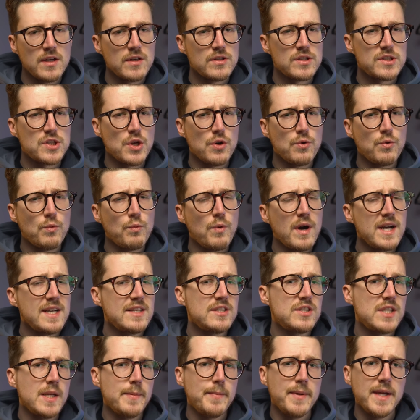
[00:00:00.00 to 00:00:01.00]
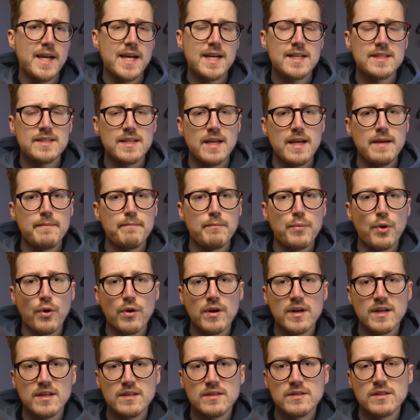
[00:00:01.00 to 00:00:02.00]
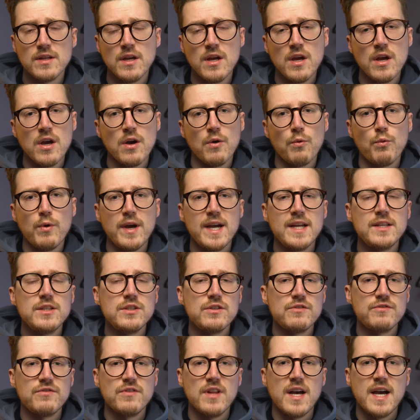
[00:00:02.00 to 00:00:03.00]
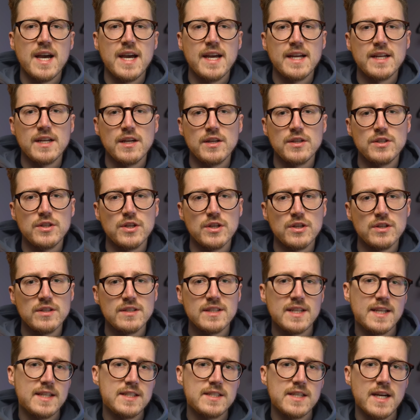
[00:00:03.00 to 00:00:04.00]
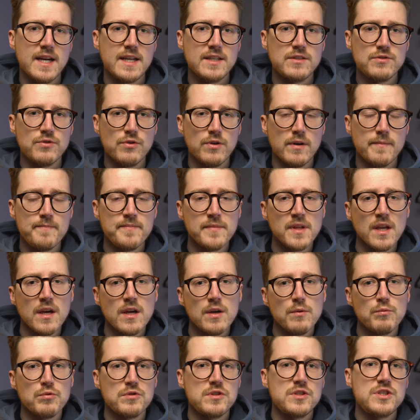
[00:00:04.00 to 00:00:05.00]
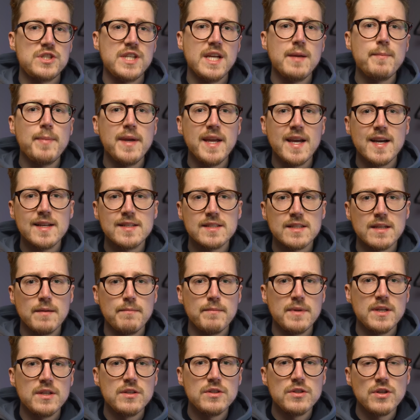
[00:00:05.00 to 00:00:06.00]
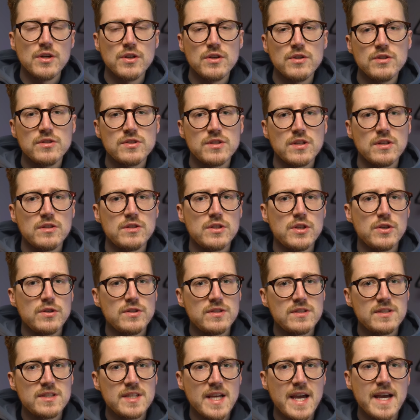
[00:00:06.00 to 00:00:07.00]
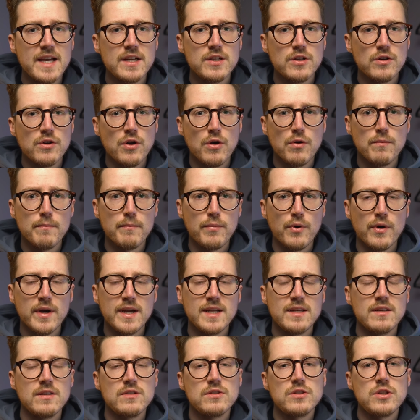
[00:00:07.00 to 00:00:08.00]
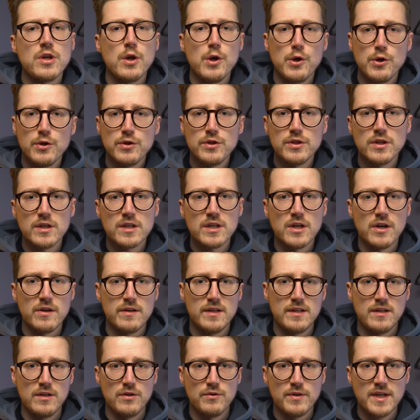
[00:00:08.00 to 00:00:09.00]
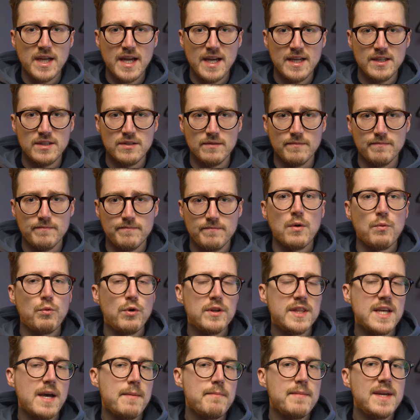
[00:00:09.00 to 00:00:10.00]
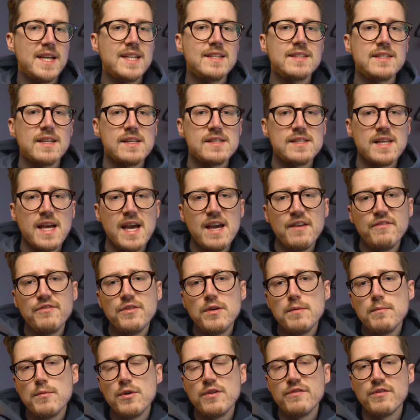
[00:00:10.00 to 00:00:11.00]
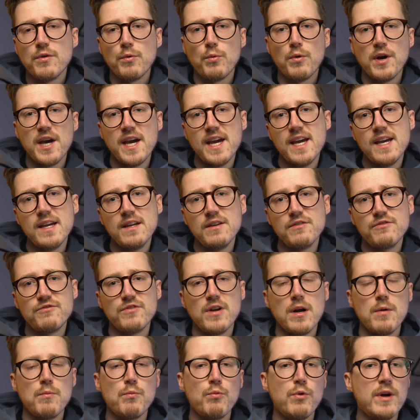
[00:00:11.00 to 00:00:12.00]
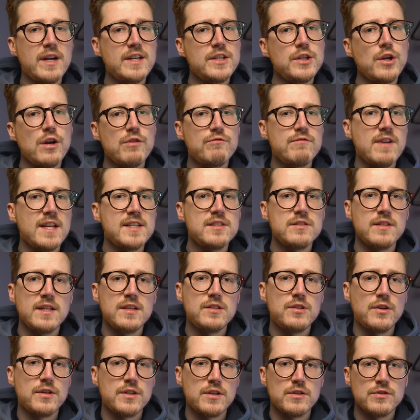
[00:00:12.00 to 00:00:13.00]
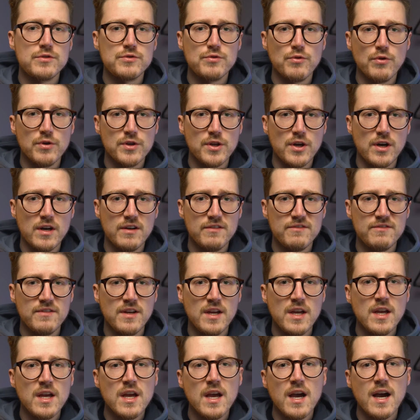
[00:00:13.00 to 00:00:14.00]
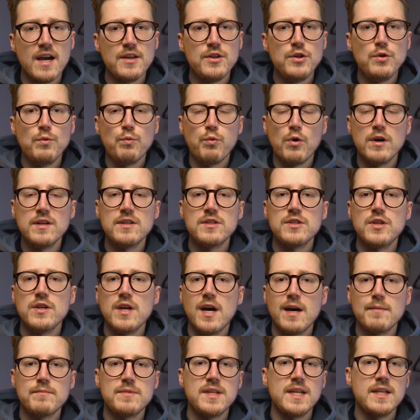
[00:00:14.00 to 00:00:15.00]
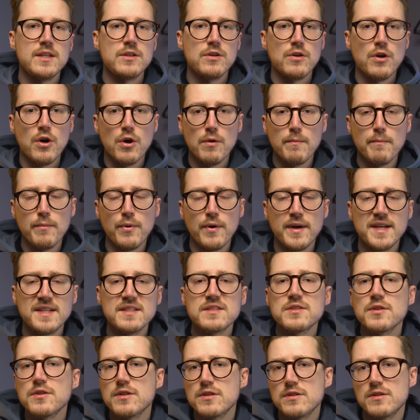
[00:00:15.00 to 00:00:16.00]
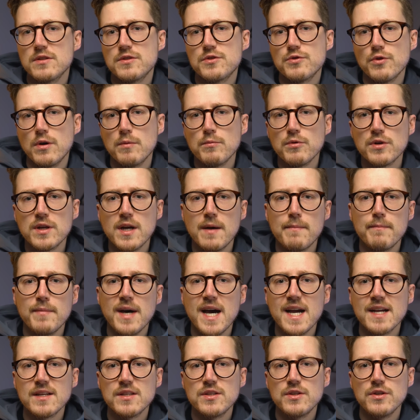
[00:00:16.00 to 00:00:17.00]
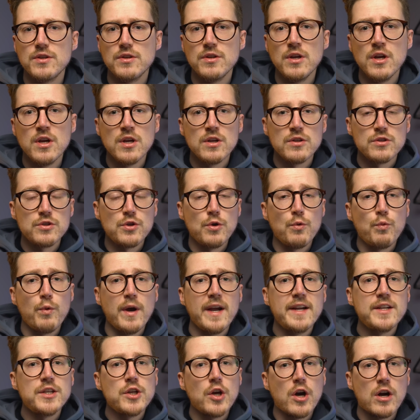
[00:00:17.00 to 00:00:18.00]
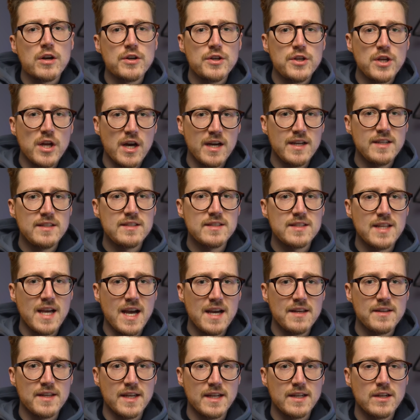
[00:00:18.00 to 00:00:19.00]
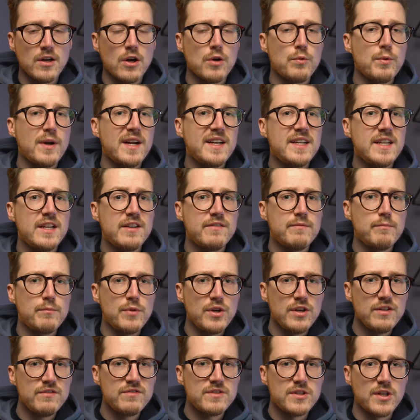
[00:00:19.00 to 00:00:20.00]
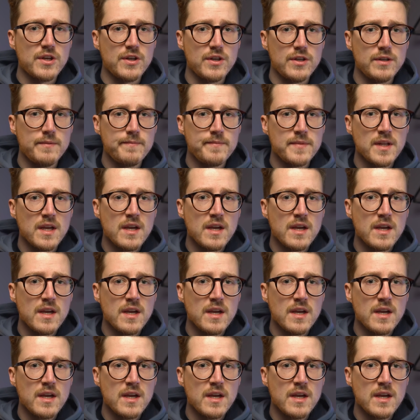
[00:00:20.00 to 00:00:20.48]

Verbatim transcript: So why is GPS important when you're flying your DJI drone? Well, the GPS can be used to set your home point to your current location. What that means is if you move away from where you originally took your drone off and you want to update your home point so that the drone will come back to where you are now standing or where you have moved to,